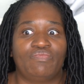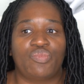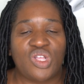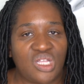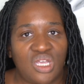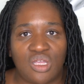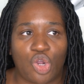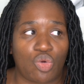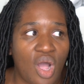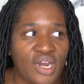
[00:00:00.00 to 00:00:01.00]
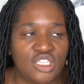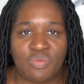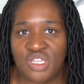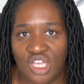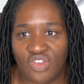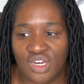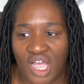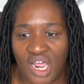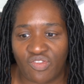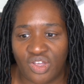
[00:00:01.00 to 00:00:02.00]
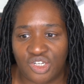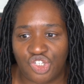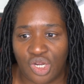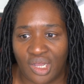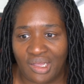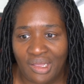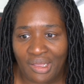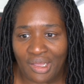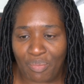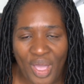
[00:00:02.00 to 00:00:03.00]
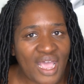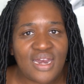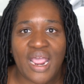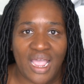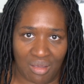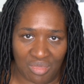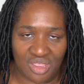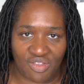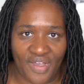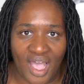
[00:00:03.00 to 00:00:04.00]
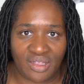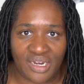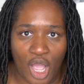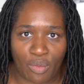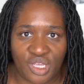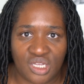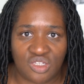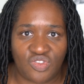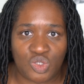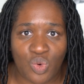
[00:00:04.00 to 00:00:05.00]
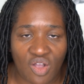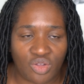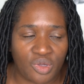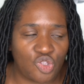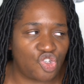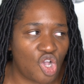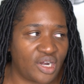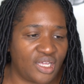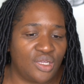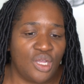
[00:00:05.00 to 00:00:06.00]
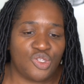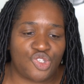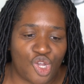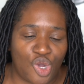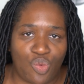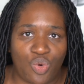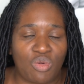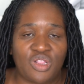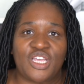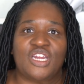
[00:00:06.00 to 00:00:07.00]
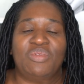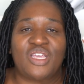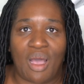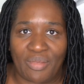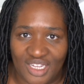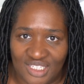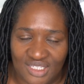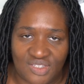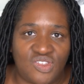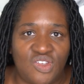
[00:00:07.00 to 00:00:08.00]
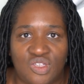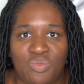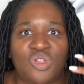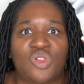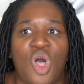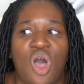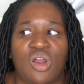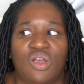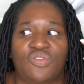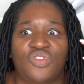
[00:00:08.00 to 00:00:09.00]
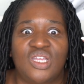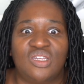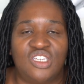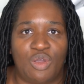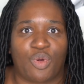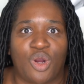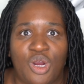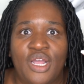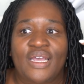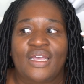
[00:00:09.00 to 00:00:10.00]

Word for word: really karate has been given kind of a bad name in the Valley now because of his rivalry with Johnny. So we're really going to be coming into this season with a lot of the deeper